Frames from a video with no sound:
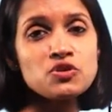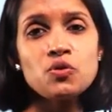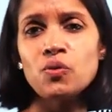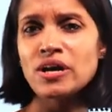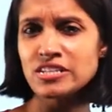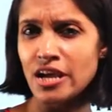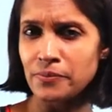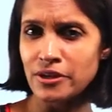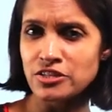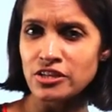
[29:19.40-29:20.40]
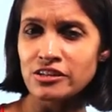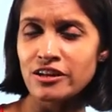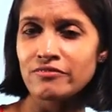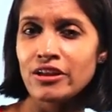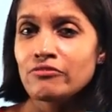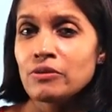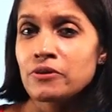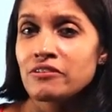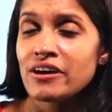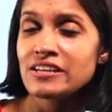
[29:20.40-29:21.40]
So what happened, children? When we
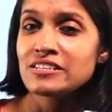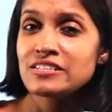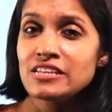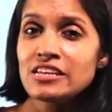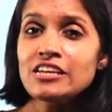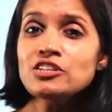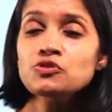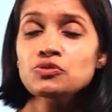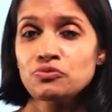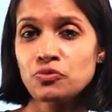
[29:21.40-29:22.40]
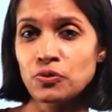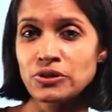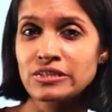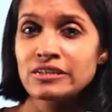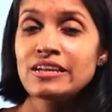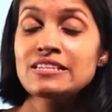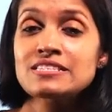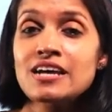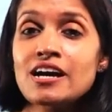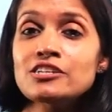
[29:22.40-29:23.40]
provided heat to the water, it
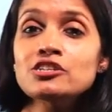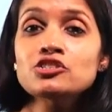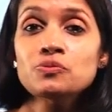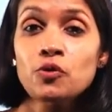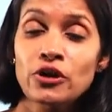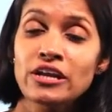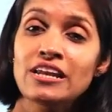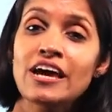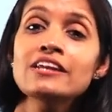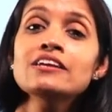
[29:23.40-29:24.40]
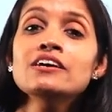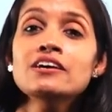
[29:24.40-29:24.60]
started to boil and